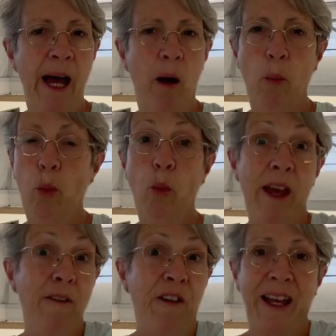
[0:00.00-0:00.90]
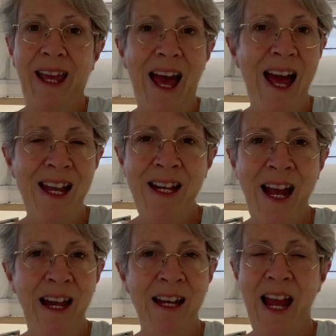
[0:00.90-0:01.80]
to help if I can
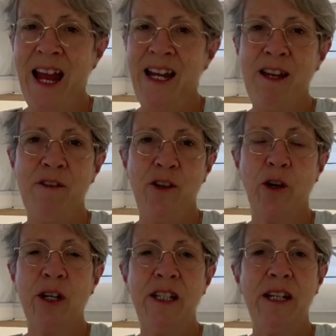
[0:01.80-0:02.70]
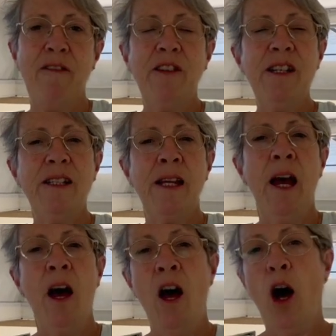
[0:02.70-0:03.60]
in any of your endeavours.
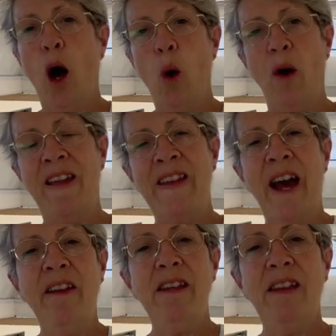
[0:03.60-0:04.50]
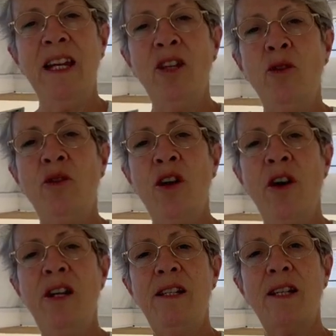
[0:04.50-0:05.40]
Oh, and the other thing you'll
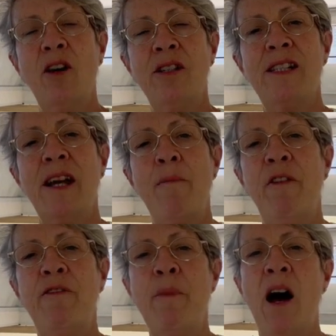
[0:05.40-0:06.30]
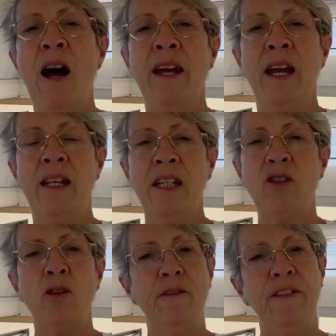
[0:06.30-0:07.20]
notice on some of my
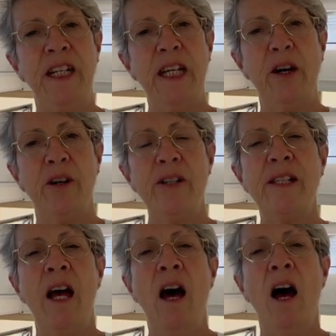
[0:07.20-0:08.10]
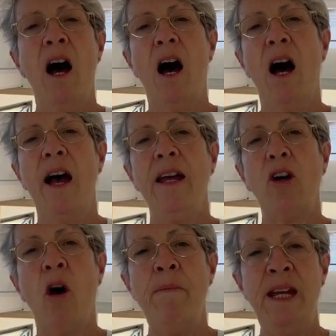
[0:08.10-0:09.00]
initial videos, I
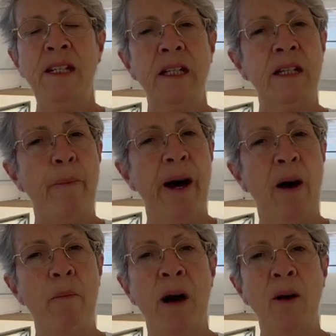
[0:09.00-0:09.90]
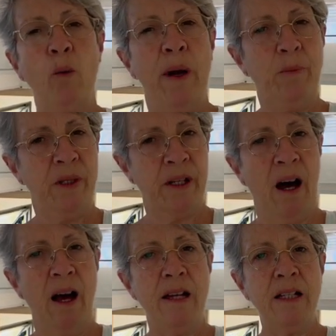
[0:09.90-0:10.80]
commented about my
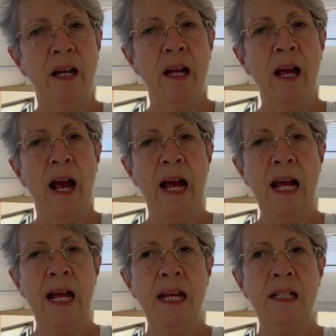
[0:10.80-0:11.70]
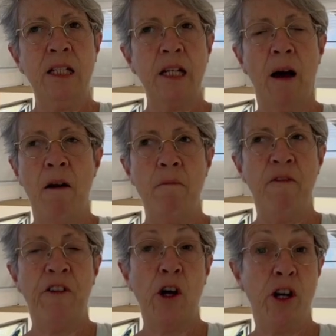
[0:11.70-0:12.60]
website and
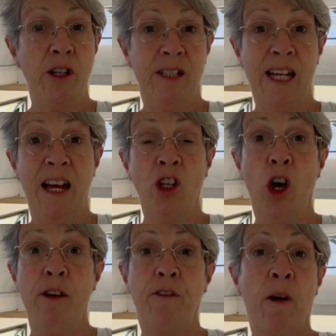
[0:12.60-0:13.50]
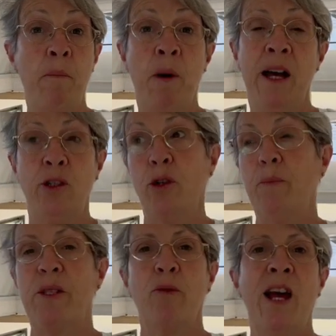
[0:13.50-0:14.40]
photos downloaded from my
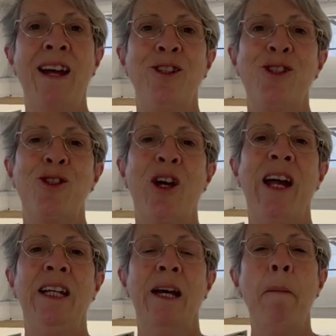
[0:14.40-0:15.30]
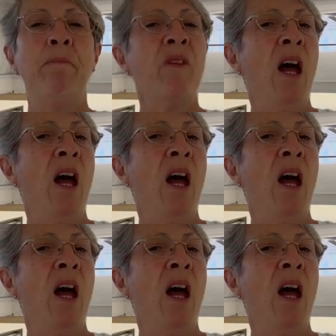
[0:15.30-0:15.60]
trips around Australia.